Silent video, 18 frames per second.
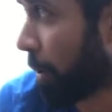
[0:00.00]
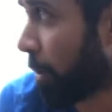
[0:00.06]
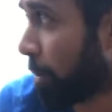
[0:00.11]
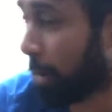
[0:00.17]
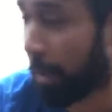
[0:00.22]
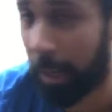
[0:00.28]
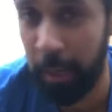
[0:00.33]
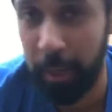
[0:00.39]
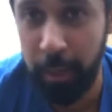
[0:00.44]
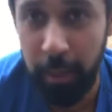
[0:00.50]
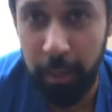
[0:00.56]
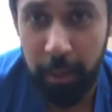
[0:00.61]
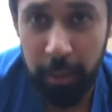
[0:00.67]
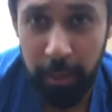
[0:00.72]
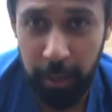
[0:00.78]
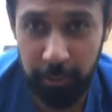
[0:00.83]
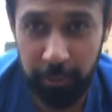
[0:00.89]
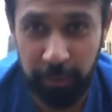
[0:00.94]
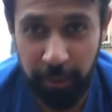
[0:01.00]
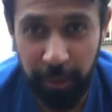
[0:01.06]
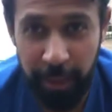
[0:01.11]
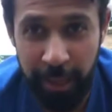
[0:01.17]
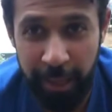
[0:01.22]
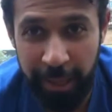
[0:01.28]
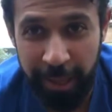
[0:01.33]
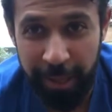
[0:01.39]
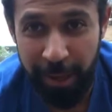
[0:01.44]
doing it.
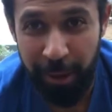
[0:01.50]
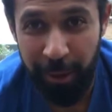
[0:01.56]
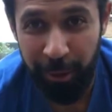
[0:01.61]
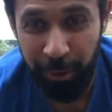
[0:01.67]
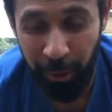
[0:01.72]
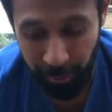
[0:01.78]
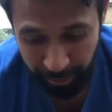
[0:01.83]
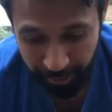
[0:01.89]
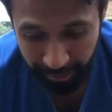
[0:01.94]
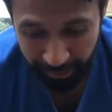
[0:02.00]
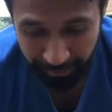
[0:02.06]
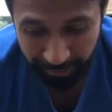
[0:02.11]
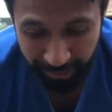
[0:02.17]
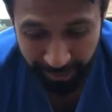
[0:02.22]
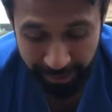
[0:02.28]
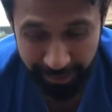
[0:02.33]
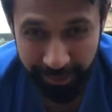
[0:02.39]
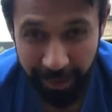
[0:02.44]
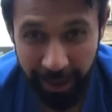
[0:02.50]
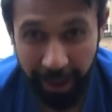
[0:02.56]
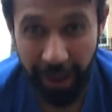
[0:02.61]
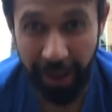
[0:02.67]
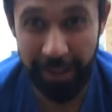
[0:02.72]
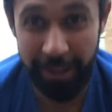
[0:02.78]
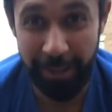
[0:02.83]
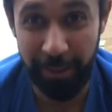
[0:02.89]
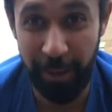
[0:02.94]
Don't think of it as I
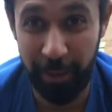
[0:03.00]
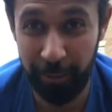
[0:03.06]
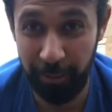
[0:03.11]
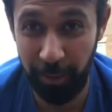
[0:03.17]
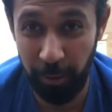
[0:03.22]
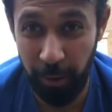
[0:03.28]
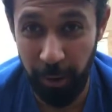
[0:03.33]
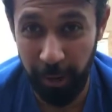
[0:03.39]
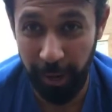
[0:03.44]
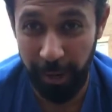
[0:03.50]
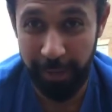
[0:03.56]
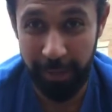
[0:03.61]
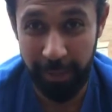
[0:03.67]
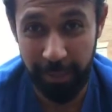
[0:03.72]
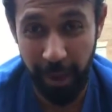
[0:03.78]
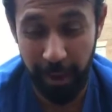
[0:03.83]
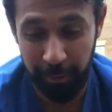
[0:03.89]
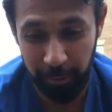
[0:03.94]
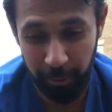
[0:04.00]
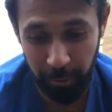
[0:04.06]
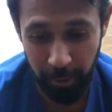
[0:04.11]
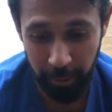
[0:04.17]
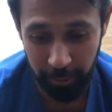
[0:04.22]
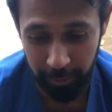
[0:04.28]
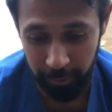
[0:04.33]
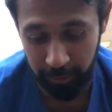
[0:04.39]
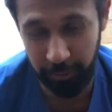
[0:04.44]
need this to work, I need that to work.
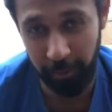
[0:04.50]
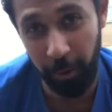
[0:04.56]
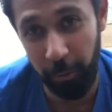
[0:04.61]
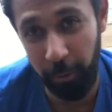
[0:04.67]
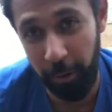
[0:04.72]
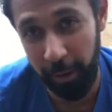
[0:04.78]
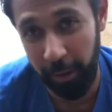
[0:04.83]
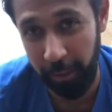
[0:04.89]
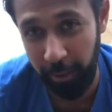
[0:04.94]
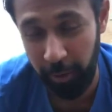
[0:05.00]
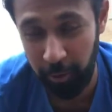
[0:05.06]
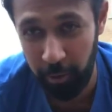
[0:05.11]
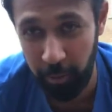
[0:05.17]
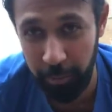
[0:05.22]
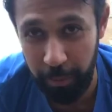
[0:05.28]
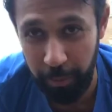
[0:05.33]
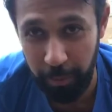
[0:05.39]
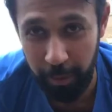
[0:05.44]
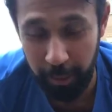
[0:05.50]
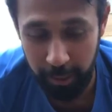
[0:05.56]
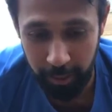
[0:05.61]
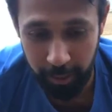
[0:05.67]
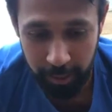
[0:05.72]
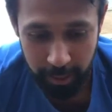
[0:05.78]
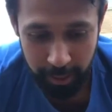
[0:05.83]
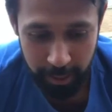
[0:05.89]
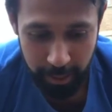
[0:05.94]
This is not working, that should be working.
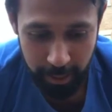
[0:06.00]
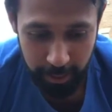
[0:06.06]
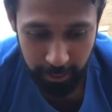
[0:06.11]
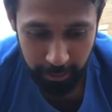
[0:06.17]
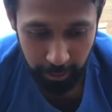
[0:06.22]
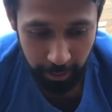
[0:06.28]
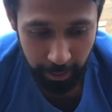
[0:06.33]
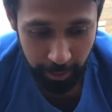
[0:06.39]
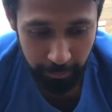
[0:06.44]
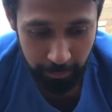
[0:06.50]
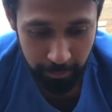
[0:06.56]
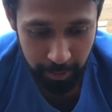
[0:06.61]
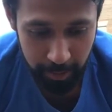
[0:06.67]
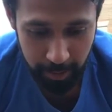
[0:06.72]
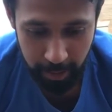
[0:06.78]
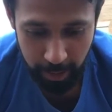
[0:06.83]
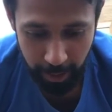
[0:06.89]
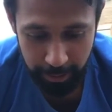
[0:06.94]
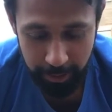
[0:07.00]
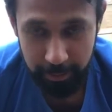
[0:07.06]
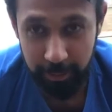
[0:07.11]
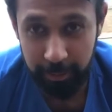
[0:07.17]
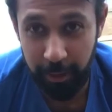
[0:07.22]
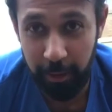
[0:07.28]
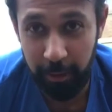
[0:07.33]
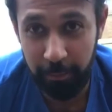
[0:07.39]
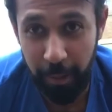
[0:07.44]
I need to
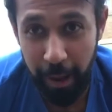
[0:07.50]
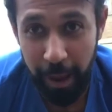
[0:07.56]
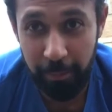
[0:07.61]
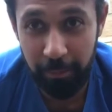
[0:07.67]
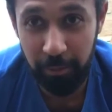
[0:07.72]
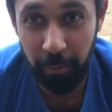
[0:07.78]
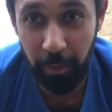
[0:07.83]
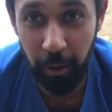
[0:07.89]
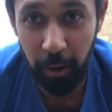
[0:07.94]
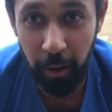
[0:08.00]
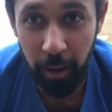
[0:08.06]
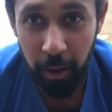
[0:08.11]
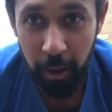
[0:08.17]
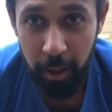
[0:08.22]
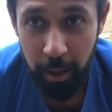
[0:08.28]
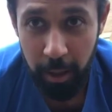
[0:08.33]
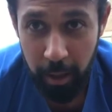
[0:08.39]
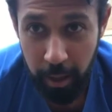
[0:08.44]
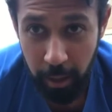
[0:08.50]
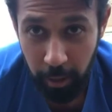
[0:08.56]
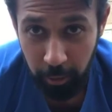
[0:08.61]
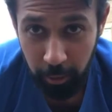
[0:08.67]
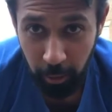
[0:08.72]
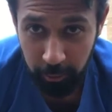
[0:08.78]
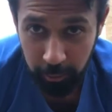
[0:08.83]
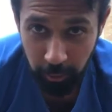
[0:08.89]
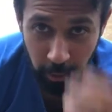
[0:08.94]
tense my abs more.
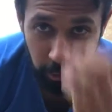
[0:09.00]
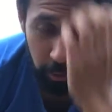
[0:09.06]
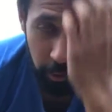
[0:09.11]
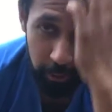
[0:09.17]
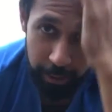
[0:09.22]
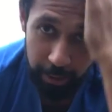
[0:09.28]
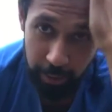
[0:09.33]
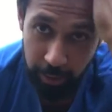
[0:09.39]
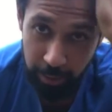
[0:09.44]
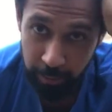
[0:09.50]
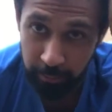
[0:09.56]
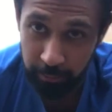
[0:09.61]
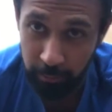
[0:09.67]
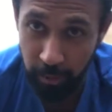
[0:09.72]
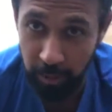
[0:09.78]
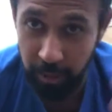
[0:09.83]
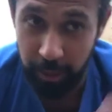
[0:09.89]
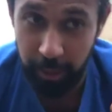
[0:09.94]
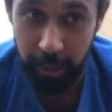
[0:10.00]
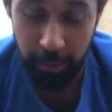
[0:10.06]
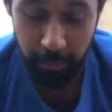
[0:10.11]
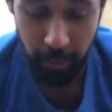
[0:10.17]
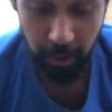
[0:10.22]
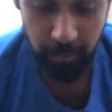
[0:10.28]
Those are all great things to be thinking about